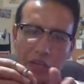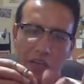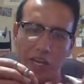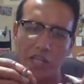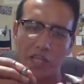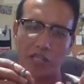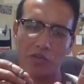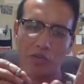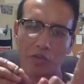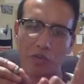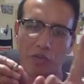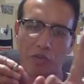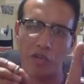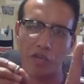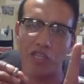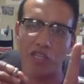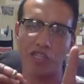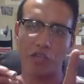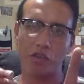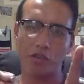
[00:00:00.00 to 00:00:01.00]
actual
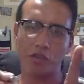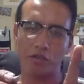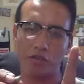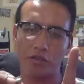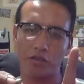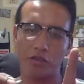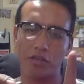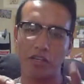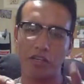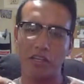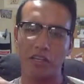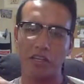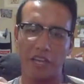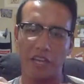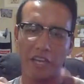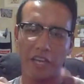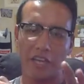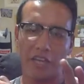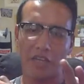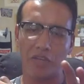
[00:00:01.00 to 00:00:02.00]
brush cursor.
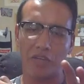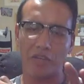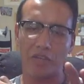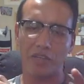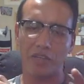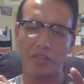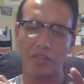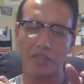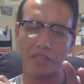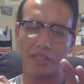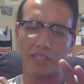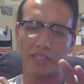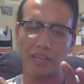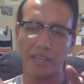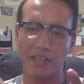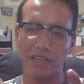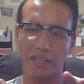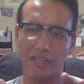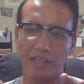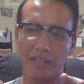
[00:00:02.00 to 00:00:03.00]
And it's
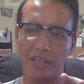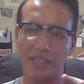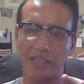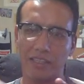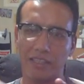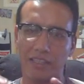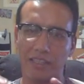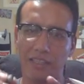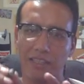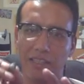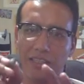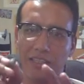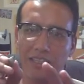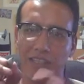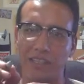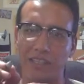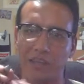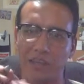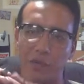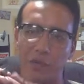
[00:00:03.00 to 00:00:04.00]
kind of like
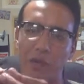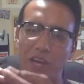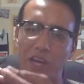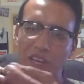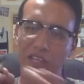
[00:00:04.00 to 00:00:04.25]
if you had a